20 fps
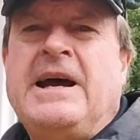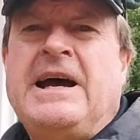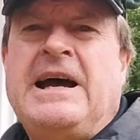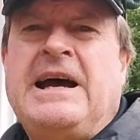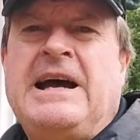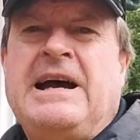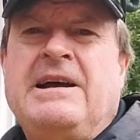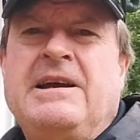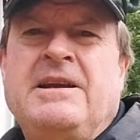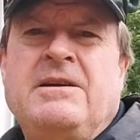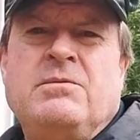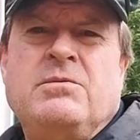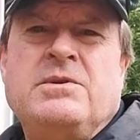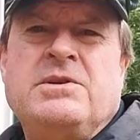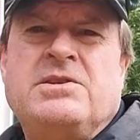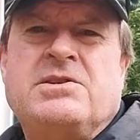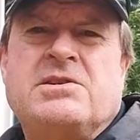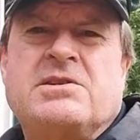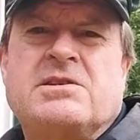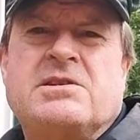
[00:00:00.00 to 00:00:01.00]
It
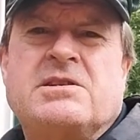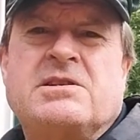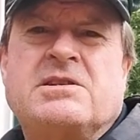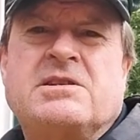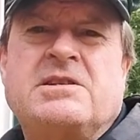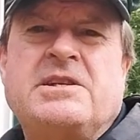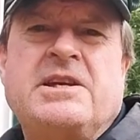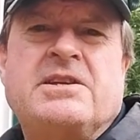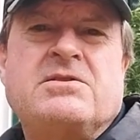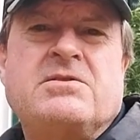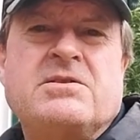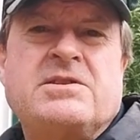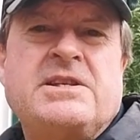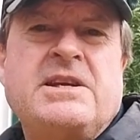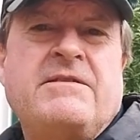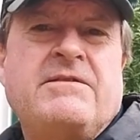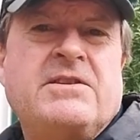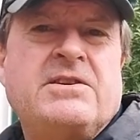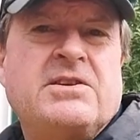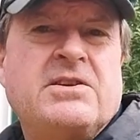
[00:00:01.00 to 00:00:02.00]
was 6 or
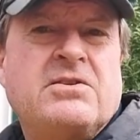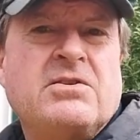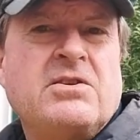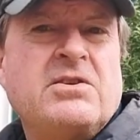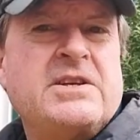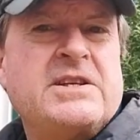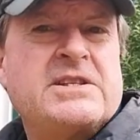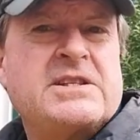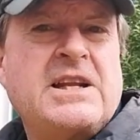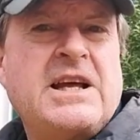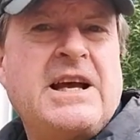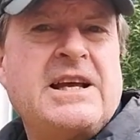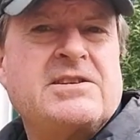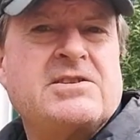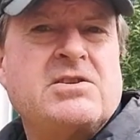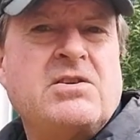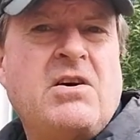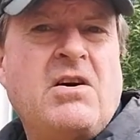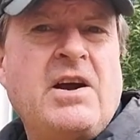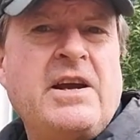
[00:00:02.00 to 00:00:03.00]
7 degrees
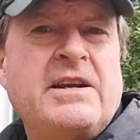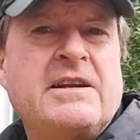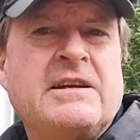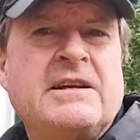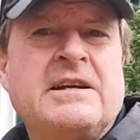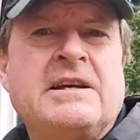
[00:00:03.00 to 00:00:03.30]
last night,